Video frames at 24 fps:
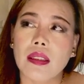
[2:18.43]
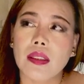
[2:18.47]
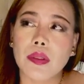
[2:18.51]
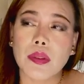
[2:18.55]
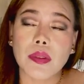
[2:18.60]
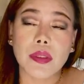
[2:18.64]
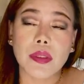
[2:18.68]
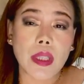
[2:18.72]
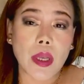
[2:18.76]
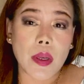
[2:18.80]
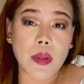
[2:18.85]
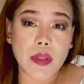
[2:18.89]

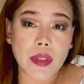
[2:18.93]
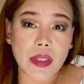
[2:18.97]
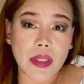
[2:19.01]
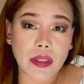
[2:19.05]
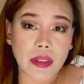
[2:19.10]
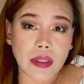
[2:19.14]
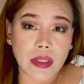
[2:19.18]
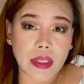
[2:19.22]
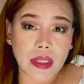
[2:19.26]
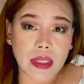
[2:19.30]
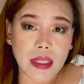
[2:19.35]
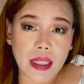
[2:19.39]
two
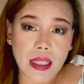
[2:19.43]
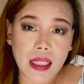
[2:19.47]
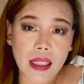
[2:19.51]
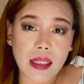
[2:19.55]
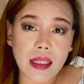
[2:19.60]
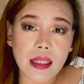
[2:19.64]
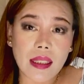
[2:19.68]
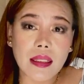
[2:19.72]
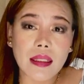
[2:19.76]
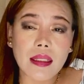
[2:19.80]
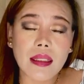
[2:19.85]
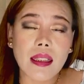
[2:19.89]
thousand
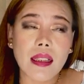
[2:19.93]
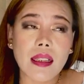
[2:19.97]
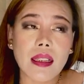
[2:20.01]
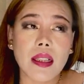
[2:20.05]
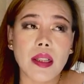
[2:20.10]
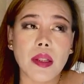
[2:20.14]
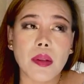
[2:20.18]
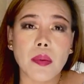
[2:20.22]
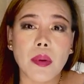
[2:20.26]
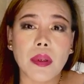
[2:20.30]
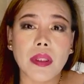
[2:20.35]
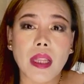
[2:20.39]
thirteen
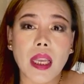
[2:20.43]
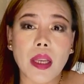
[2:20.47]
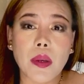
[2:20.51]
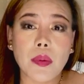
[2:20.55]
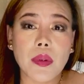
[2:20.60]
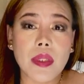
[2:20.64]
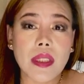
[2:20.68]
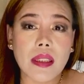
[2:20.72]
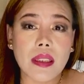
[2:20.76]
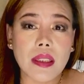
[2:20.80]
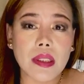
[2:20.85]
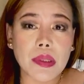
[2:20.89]
when I
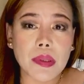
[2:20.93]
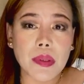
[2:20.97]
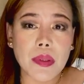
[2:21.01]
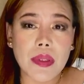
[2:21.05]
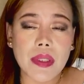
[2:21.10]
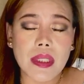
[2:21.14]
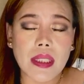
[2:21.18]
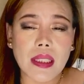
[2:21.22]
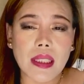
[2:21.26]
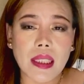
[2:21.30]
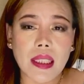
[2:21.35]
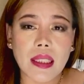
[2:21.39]
was in New
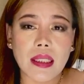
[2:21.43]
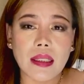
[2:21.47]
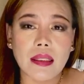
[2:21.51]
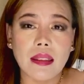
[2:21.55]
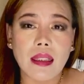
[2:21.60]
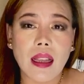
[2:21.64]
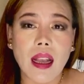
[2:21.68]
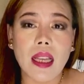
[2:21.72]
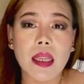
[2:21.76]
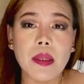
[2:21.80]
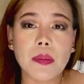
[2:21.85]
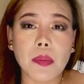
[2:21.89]

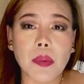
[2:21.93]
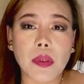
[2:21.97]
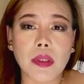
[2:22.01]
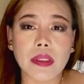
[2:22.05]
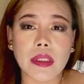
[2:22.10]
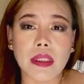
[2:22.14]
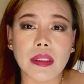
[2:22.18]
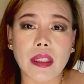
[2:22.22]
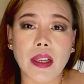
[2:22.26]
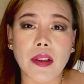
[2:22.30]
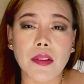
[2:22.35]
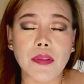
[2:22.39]
Zealand. I bought
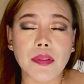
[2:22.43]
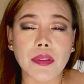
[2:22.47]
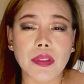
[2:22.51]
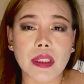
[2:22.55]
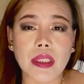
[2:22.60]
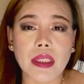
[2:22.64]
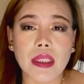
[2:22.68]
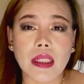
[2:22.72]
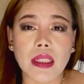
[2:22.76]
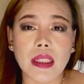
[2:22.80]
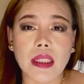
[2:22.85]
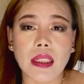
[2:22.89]
it
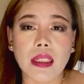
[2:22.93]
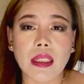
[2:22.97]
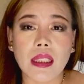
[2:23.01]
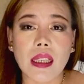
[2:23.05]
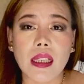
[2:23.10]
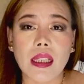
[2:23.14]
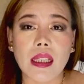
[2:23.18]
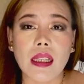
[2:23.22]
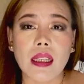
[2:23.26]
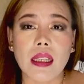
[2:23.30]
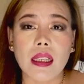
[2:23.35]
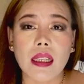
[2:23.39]
after the
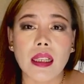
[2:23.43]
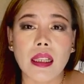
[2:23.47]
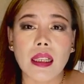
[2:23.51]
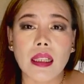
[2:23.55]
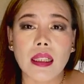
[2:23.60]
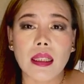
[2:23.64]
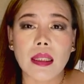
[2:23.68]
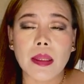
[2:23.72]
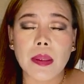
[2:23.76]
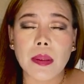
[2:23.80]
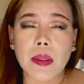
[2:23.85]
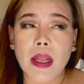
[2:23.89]

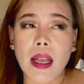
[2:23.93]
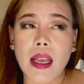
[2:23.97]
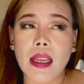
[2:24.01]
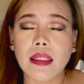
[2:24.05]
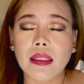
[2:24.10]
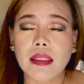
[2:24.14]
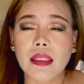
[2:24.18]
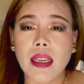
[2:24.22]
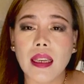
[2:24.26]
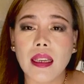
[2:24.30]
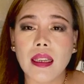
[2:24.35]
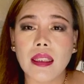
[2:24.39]
uh,
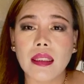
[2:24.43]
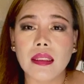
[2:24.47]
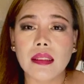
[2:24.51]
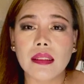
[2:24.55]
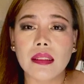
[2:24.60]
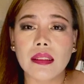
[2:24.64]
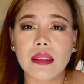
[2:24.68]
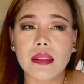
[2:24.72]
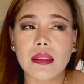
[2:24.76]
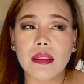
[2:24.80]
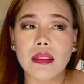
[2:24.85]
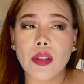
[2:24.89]

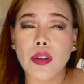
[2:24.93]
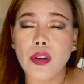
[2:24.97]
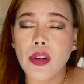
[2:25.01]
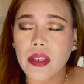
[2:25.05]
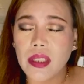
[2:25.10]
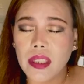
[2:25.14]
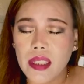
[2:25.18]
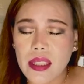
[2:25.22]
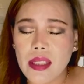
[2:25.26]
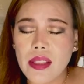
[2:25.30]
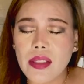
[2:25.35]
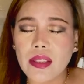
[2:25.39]
handgun
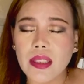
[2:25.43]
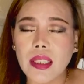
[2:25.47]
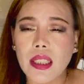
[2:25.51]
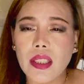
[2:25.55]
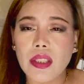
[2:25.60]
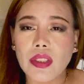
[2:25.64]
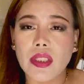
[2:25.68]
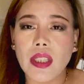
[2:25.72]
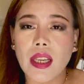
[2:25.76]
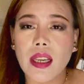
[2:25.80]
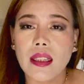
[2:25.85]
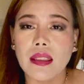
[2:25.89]
or
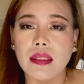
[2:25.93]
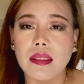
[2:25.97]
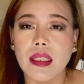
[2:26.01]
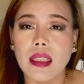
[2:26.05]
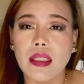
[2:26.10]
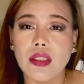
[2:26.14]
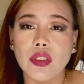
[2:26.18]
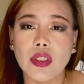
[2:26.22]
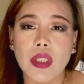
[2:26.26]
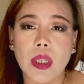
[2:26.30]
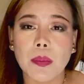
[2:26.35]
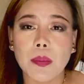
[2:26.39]
Australasia
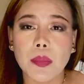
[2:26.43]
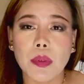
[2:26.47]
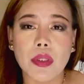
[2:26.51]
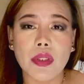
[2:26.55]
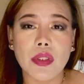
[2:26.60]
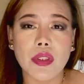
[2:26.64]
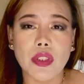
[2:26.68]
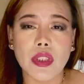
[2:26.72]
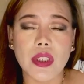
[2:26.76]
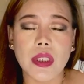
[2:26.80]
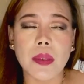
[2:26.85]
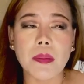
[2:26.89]
handgun
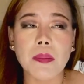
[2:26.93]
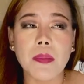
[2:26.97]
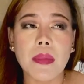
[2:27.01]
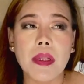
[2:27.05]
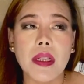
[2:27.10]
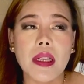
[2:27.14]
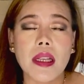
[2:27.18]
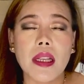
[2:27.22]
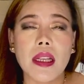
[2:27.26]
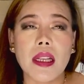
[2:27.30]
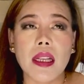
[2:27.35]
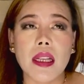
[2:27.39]
championship,
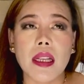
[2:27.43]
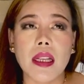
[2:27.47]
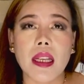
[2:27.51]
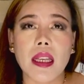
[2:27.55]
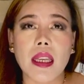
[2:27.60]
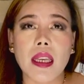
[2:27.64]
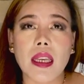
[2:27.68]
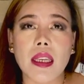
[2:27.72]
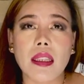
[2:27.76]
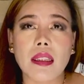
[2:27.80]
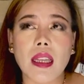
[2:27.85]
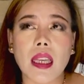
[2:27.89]

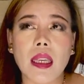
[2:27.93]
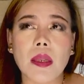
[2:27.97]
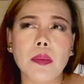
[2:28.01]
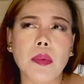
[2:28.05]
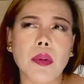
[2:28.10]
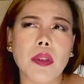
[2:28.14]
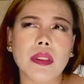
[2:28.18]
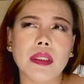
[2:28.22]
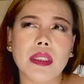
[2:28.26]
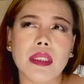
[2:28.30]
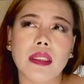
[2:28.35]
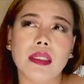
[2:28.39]
and I
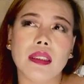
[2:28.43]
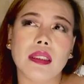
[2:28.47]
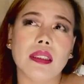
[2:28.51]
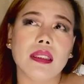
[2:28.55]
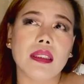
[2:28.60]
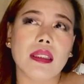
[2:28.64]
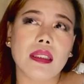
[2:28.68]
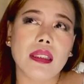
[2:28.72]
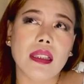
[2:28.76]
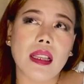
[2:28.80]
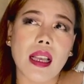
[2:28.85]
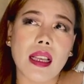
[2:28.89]
bought it
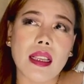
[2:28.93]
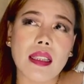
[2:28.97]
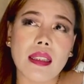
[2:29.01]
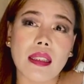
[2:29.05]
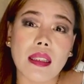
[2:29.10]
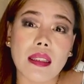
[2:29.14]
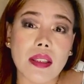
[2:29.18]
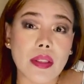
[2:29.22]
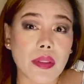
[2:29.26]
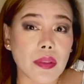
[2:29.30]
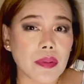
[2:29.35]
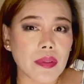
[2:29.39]
as
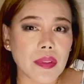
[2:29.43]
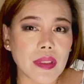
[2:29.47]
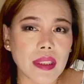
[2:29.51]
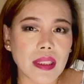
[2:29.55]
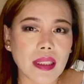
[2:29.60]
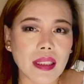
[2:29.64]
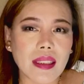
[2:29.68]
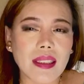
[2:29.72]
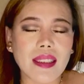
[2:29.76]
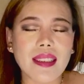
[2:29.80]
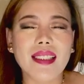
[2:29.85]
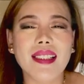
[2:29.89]
a
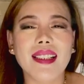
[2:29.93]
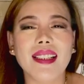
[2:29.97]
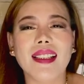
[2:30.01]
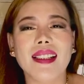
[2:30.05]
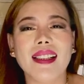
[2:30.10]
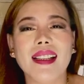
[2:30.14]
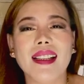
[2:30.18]
souvenir.